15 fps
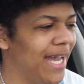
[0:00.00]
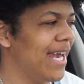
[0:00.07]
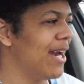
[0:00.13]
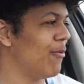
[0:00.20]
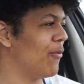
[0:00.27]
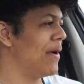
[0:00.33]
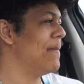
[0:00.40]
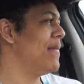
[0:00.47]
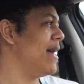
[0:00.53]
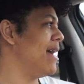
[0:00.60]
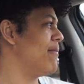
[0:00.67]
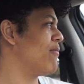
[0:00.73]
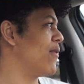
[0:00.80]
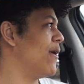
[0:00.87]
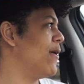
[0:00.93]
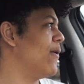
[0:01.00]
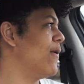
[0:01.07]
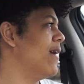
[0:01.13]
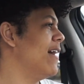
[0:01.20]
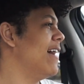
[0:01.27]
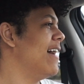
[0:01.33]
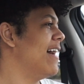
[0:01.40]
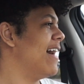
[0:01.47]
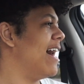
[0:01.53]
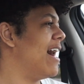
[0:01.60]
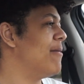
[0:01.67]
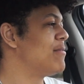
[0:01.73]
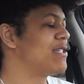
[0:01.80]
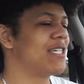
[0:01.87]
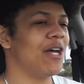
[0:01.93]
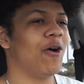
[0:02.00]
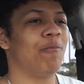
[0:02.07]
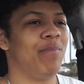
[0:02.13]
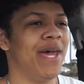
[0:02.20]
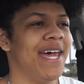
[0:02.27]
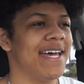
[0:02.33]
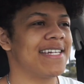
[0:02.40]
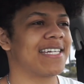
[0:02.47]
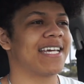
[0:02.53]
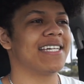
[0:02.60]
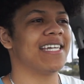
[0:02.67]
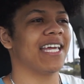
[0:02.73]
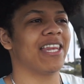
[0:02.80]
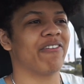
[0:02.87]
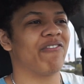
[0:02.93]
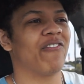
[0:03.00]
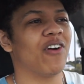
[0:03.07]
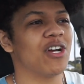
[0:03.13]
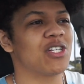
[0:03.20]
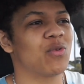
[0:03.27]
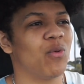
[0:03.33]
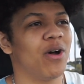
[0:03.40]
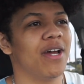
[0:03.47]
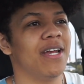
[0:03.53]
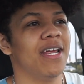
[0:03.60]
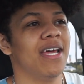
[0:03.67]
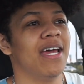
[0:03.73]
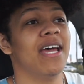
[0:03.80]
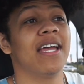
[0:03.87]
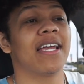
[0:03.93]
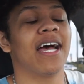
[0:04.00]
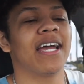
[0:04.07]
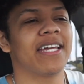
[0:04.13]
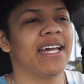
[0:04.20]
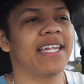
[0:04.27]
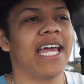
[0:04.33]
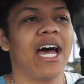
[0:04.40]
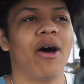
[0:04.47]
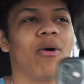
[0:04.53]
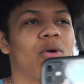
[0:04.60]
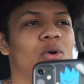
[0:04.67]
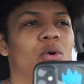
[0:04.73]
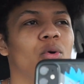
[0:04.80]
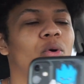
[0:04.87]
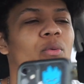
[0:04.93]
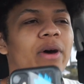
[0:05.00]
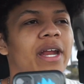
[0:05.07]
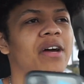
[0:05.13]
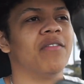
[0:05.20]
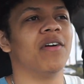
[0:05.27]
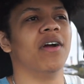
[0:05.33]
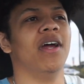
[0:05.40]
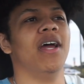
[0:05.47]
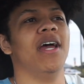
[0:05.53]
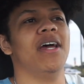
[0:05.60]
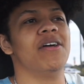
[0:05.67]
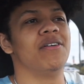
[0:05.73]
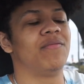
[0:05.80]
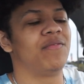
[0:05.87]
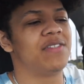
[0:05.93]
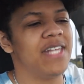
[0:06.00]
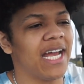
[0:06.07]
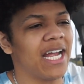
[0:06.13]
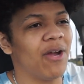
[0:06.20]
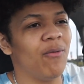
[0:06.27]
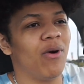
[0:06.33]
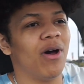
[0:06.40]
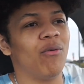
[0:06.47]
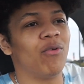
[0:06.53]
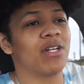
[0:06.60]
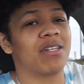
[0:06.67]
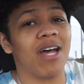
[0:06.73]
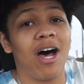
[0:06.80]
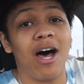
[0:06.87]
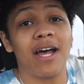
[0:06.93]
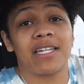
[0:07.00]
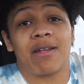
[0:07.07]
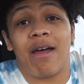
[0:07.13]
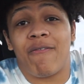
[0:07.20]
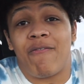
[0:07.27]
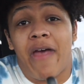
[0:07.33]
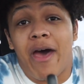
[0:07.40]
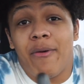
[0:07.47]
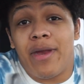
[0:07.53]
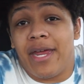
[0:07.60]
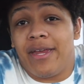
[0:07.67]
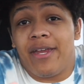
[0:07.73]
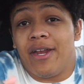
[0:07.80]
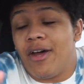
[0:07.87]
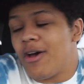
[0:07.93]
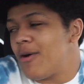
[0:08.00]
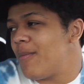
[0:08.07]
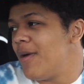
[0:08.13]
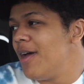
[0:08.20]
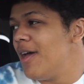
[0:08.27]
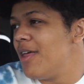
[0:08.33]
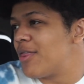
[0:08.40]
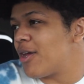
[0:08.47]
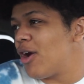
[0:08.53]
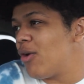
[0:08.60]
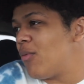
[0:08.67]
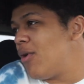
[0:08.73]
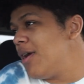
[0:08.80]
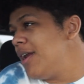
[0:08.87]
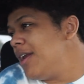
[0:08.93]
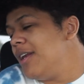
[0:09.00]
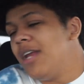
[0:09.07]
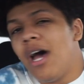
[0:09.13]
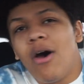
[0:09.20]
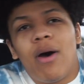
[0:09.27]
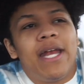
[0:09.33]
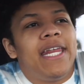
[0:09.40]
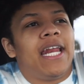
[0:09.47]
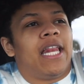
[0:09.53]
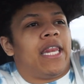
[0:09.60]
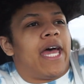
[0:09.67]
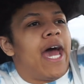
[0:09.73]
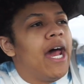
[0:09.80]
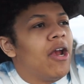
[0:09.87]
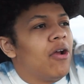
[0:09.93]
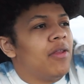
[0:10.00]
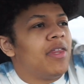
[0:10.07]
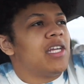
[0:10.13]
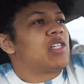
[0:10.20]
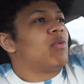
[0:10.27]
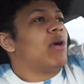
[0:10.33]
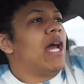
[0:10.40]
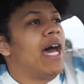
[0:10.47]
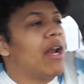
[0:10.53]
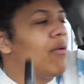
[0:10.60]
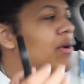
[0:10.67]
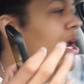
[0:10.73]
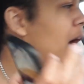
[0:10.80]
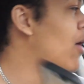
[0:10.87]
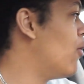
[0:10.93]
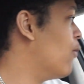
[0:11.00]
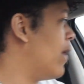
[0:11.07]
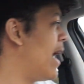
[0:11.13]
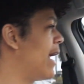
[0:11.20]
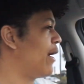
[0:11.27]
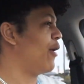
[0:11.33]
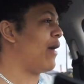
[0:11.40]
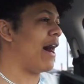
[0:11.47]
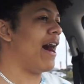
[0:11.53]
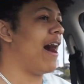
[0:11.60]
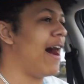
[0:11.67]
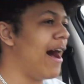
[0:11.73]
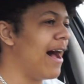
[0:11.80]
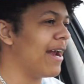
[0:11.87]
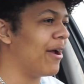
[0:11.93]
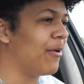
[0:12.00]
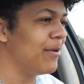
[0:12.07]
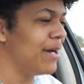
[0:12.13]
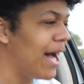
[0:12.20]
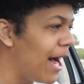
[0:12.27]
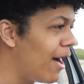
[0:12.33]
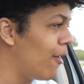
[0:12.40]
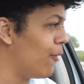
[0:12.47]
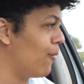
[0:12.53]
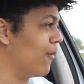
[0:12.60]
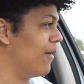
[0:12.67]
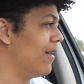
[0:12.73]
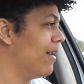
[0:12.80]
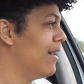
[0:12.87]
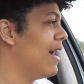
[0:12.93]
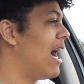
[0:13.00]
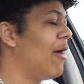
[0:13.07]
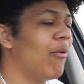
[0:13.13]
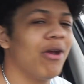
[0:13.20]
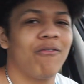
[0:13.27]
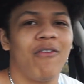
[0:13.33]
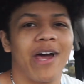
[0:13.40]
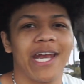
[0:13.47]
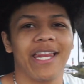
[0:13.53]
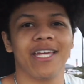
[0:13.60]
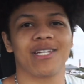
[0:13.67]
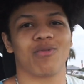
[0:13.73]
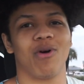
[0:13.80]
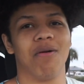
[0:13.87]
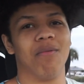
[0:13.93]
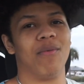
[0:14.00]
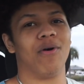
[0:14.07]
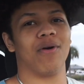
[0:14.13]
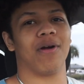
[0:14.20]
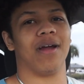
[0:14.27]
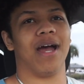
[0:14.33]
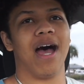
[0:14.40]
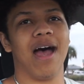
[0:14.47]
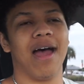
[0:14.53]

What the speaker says: it one bit, bro. I'm so pissed because, like, the first one got kicked out. Cool, whatever. Second one was awesome. I found it, you know? Third one, no, I need a ladder. This one, I don't know. I don't know. I want to find at least one more.